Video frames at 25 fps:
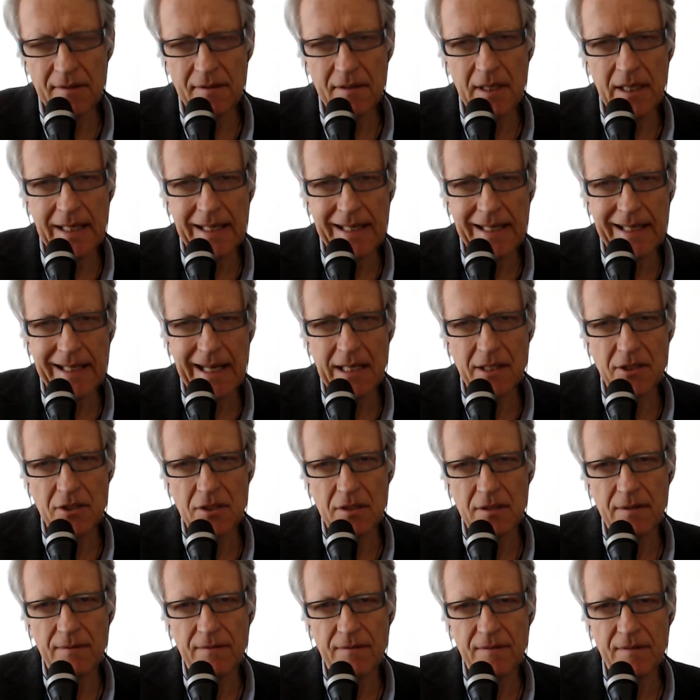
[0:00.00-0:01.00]
ethnic
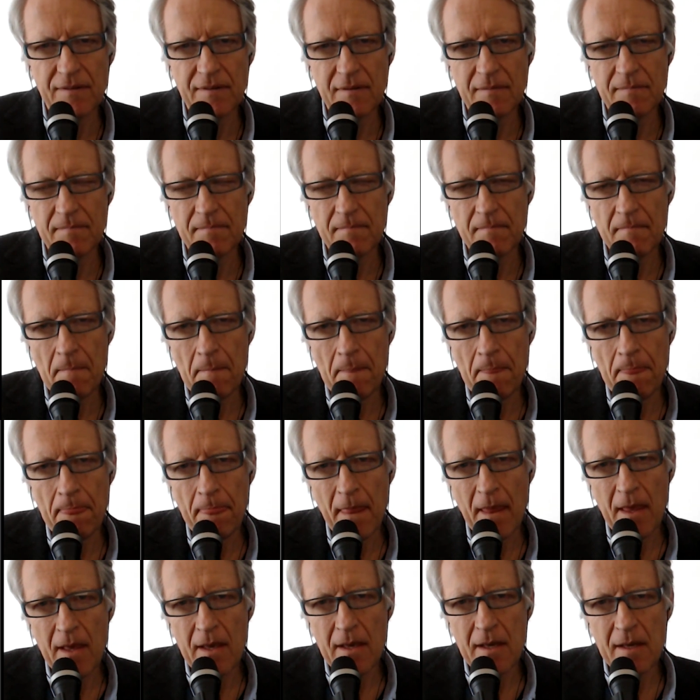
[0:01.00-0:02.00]
clashes
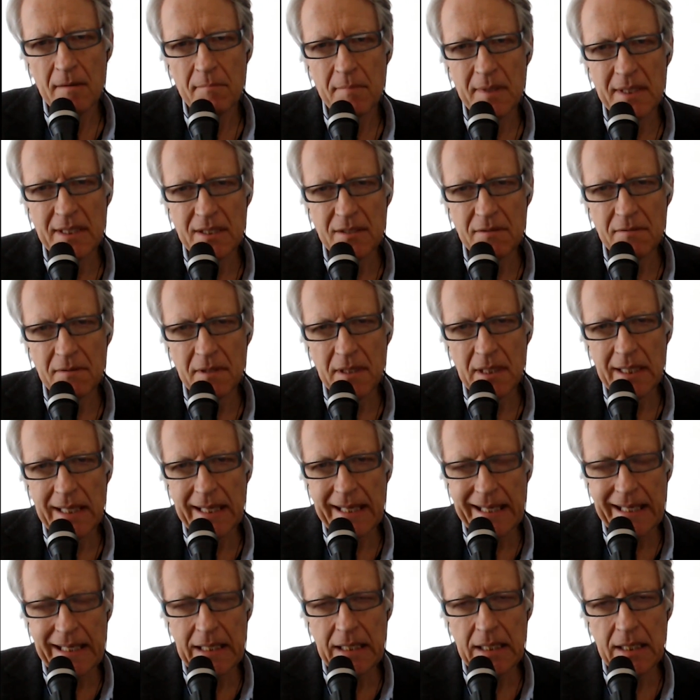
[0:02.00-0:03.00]

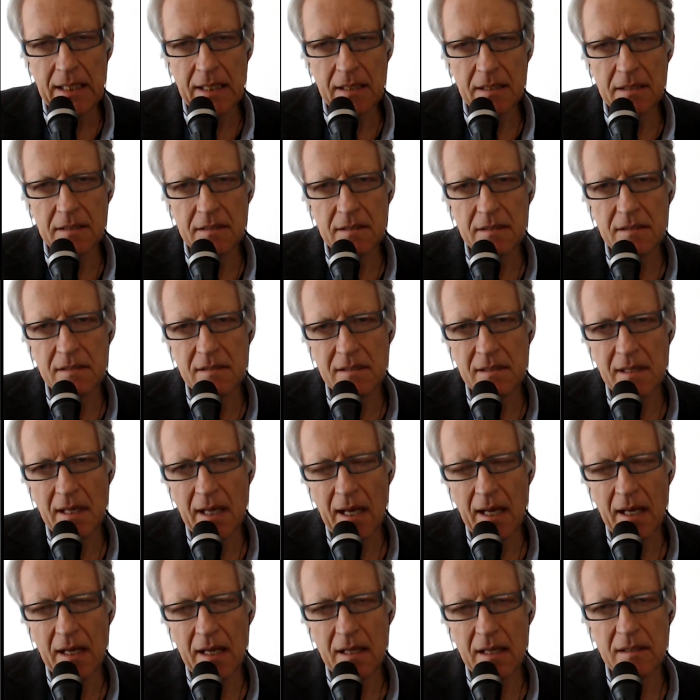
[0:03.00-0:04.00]
between Indians
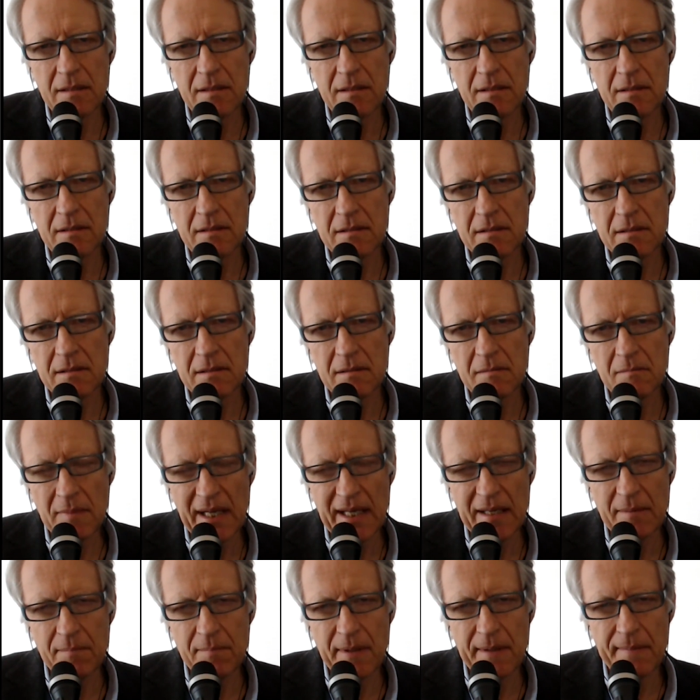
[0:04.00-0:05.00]
and
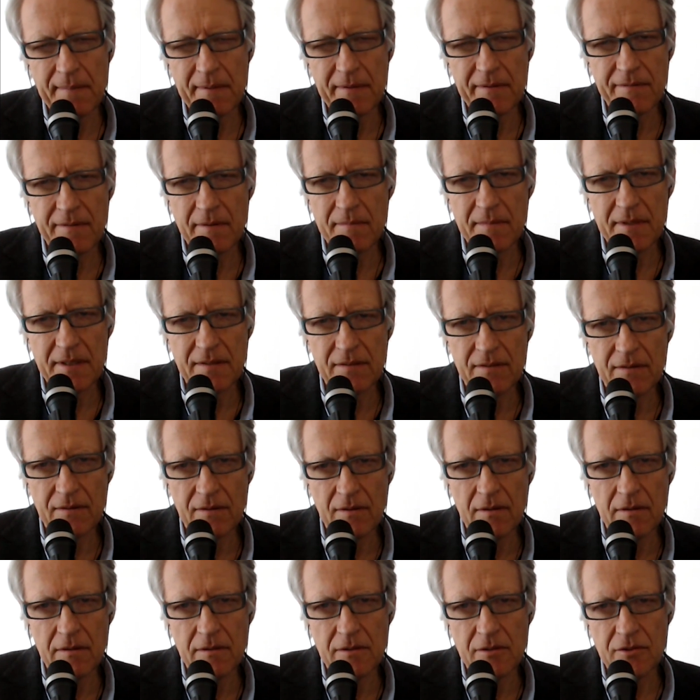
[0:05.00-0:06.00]
black people from the
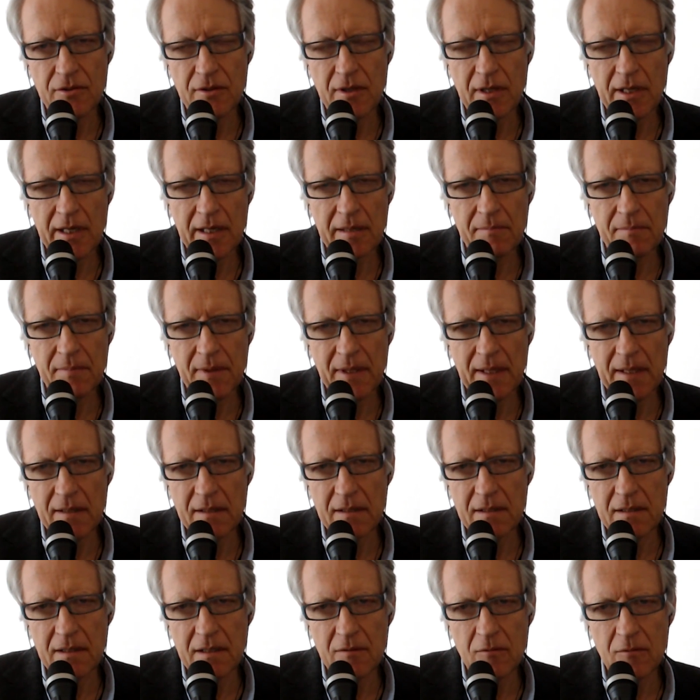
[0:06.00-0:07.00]
Zulu tribe
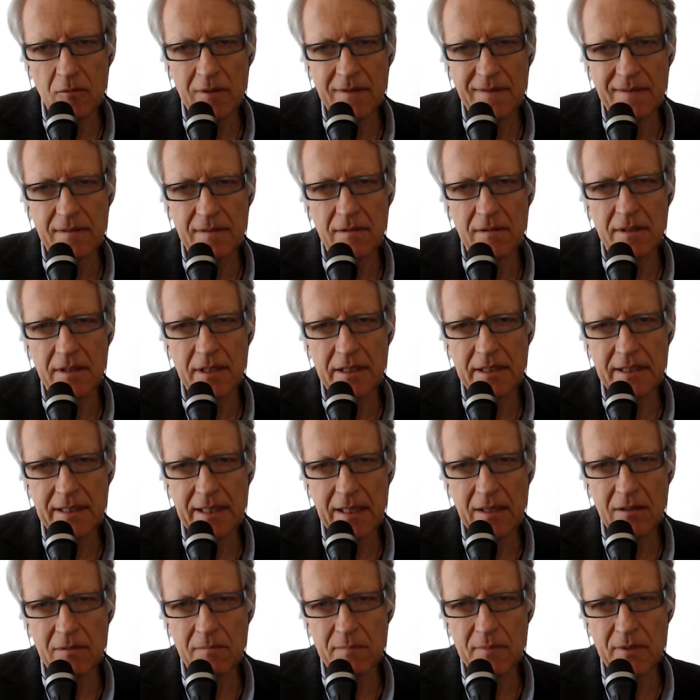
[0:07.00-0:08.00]
in the
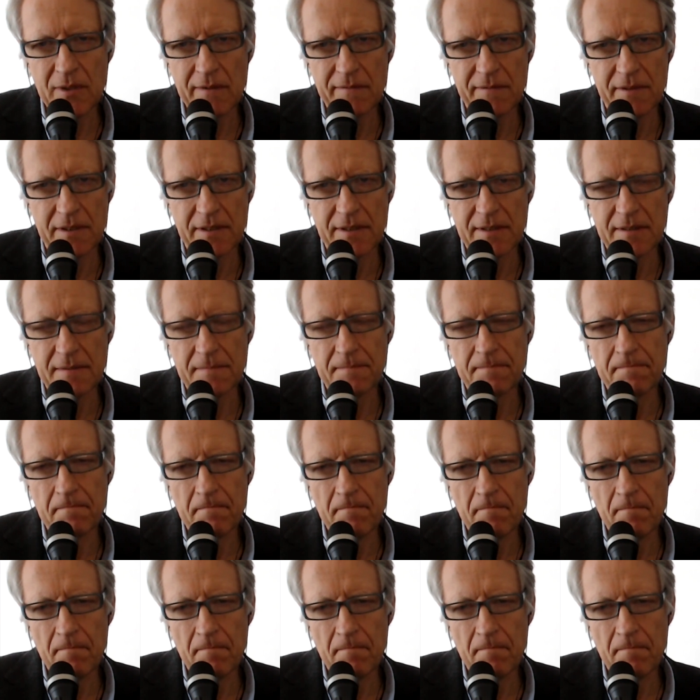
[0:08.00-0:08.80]
KwaZulu-Natal province.